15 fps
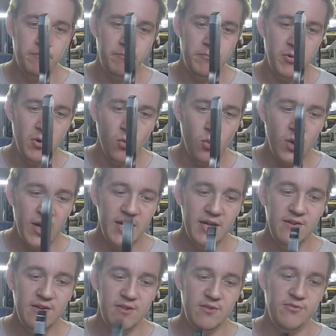but when he
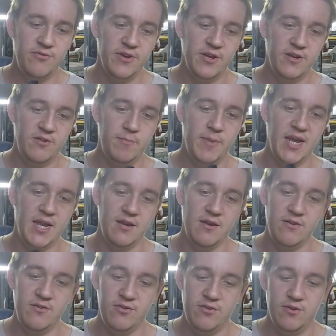did the first
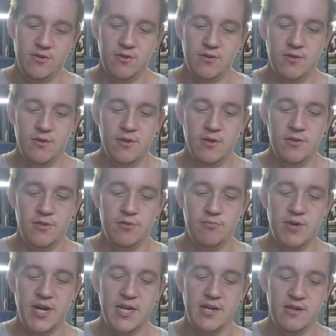bend, the
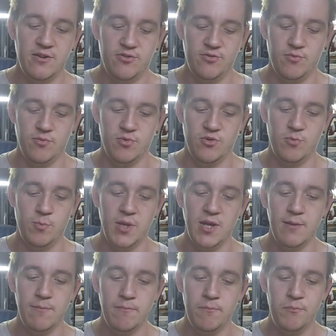radius was a bit
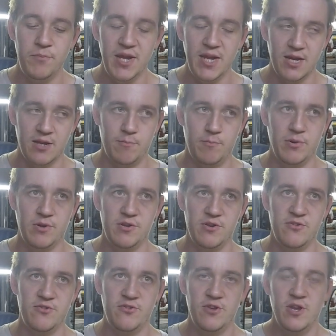big because